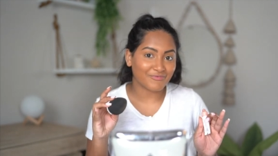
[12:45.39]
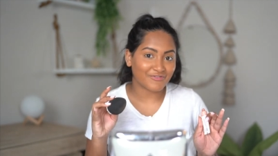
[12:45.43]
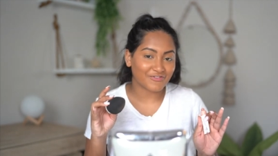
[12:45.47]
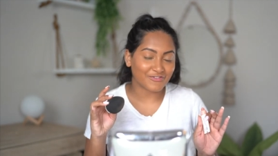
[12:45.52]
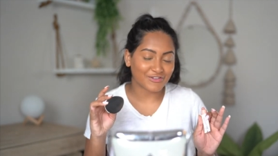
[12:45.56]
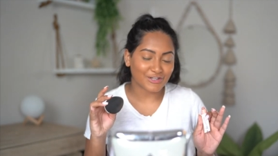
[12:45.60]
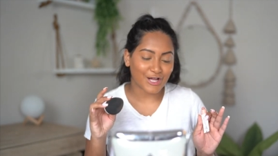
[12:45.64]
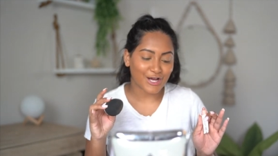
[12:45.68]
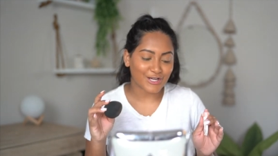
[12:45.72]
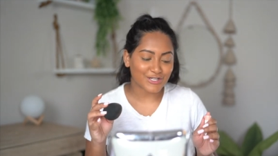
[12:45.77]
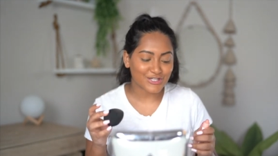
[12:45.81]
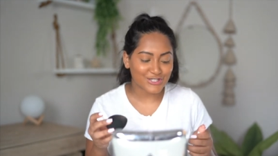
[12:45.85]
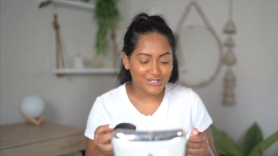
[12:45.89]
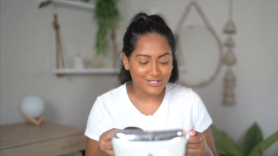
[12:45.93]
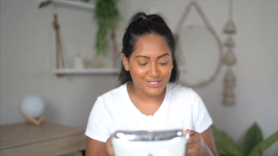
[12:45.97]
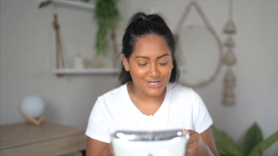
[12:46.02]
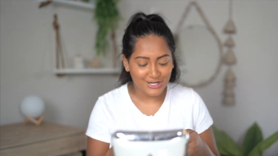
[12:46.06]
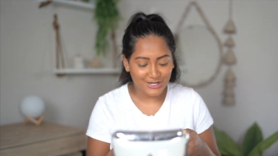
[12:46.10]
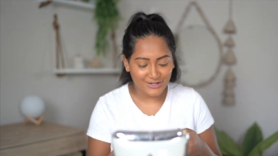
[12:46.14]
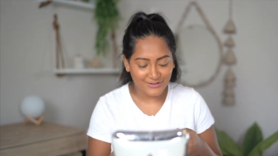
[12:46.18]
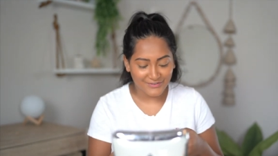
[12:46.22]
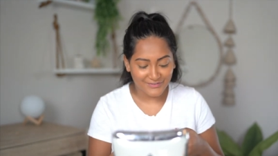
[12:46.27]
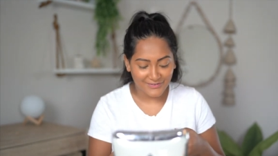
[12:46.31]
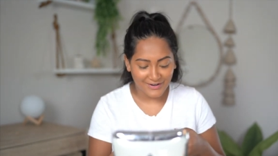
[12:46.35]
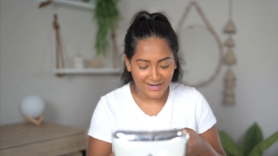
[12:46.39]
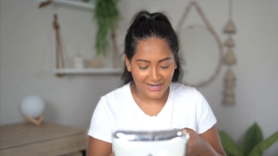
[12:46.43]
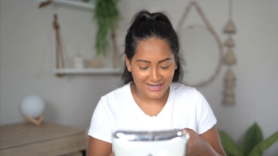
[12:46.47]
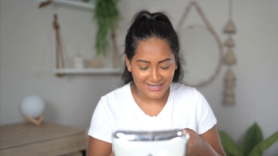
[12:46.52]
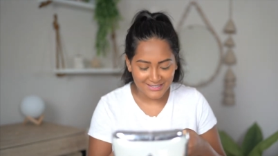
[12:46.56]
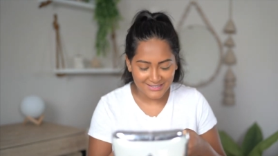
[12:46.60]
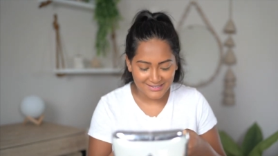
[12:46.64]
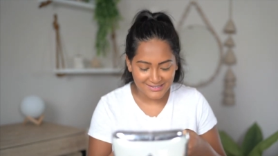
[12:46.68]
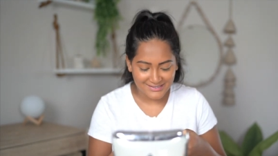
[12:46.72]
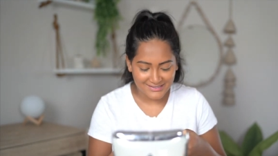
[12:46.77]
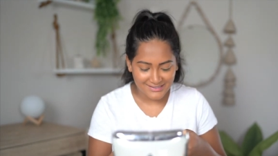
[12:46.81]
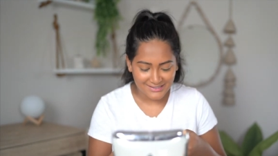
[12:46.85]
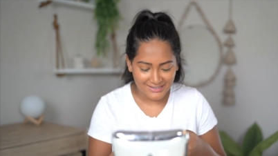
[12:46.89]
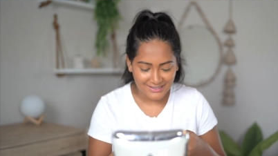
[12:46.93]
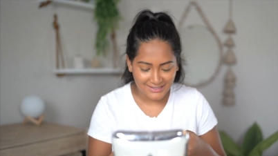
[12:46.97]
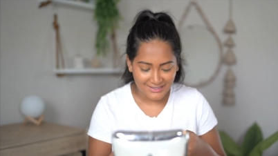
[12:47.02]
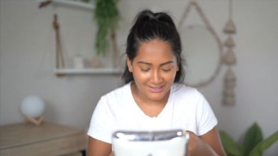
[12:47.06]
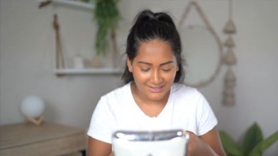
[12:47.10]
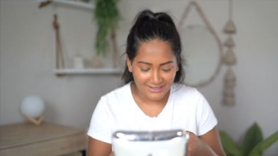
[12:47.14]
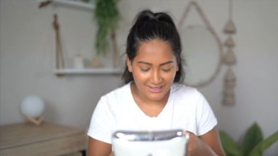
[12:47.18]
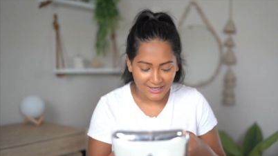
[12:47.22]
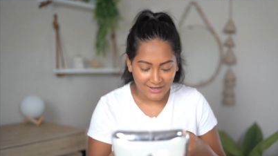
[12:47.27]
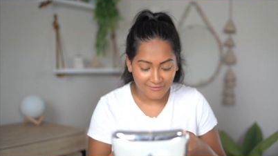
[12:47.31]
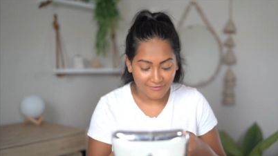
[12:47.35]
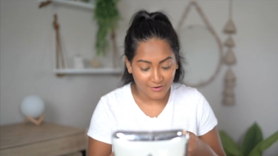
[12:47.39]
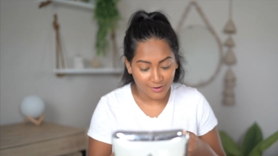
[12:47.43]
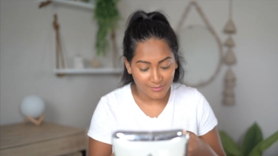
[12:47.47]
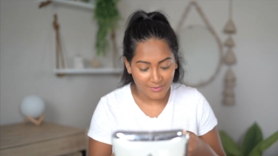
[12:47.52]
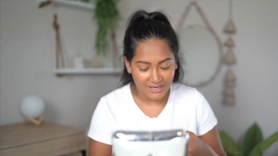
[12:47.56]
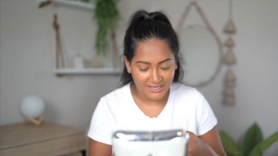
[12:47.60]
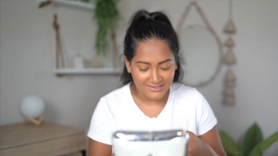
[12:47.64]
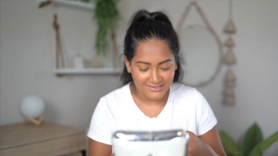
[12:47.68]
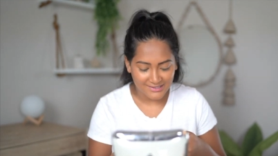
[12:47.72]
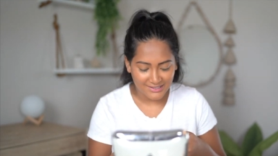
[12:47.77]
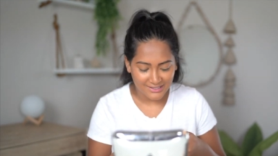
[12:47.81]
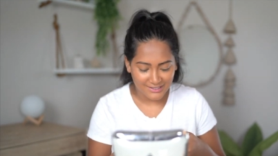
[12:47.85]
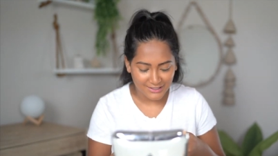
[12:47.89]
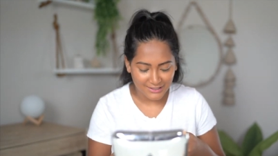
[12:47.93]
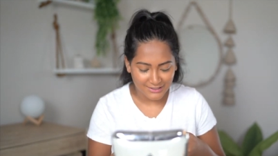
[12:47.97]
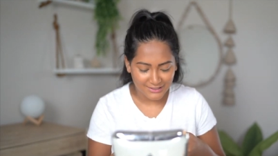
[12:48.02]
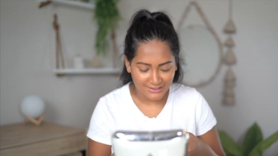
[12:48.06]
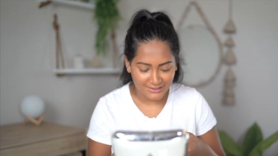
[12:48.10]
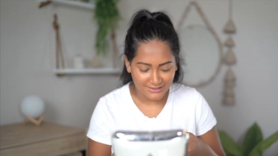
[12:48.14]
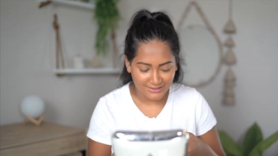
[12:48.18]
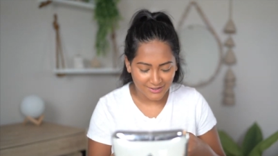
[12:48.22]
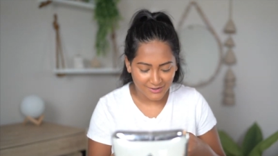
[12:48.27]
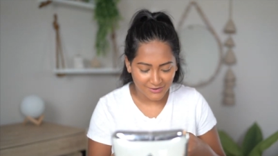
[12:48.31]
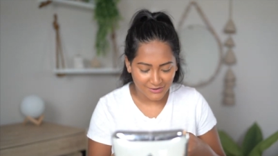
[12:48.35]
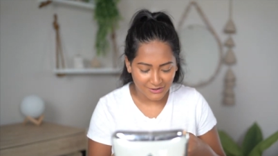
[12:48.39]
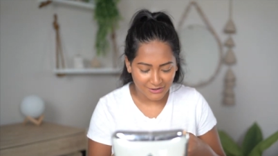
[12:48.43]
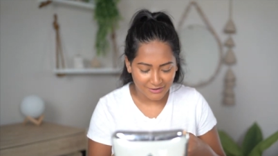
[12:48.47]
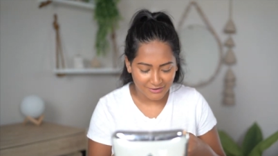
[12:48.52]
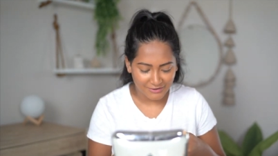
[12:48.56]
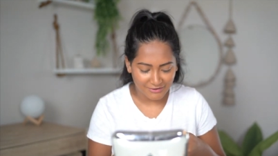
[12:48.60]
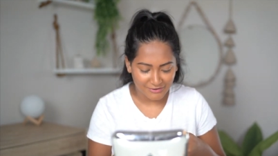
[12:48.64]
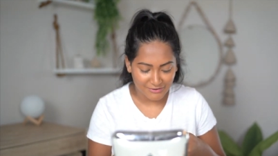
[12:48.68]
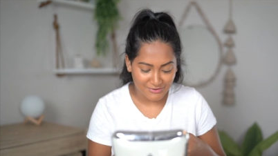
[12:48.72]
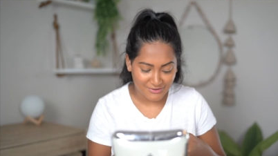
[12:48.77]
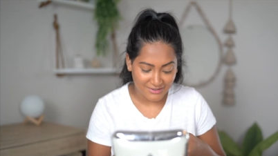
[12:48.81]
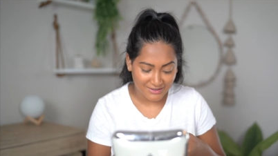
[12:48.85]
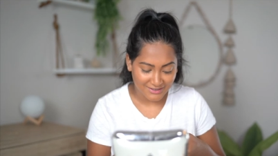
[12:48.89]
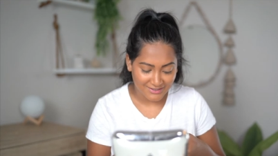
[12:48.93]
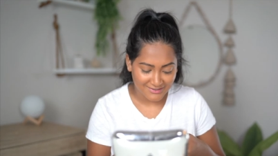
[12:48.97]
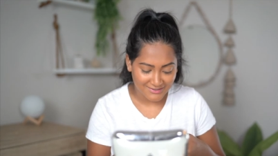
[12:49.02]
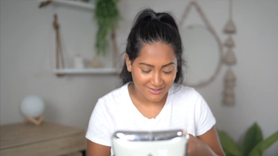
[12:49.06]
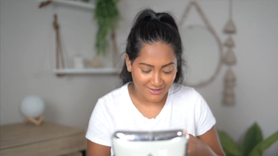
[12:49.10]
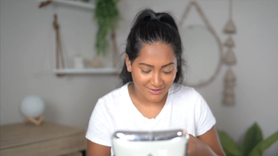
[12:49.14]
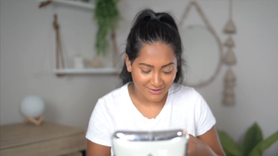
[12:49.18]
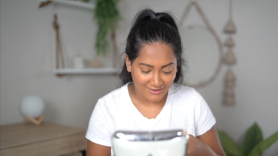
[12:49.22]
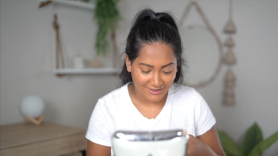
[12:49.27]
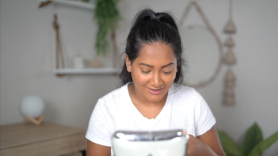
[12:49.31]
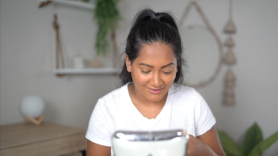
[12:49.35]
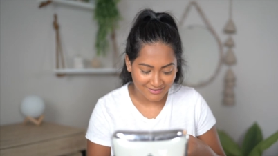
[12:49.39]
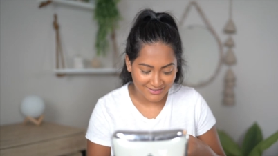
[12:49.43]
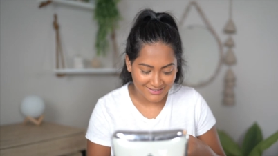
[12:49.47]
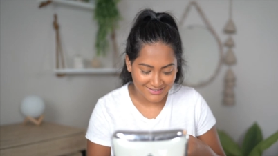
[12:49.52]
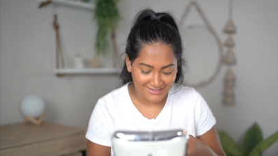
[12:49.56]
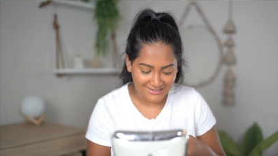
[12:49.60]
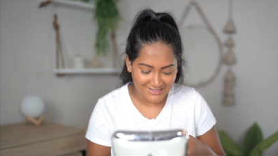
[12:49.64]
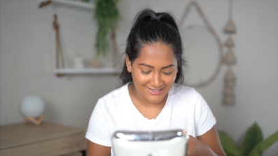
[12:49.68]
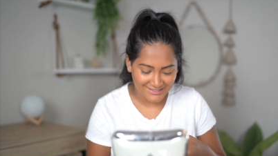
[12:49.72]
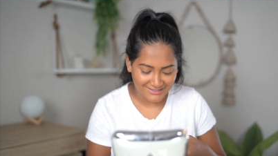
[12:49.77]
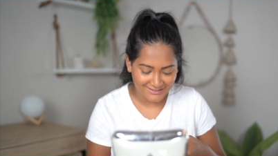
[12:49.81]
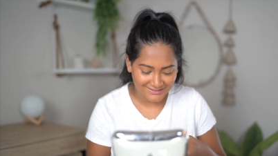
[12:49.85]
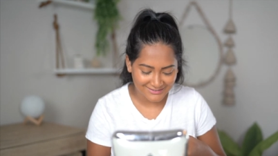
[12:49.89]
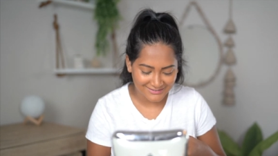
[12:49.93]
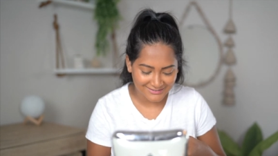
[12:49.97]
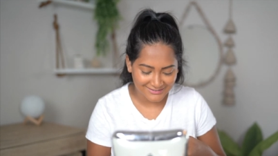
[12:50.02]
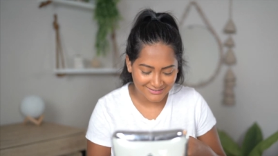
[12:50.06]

flush to your face if you're my skin color and using this color, at least.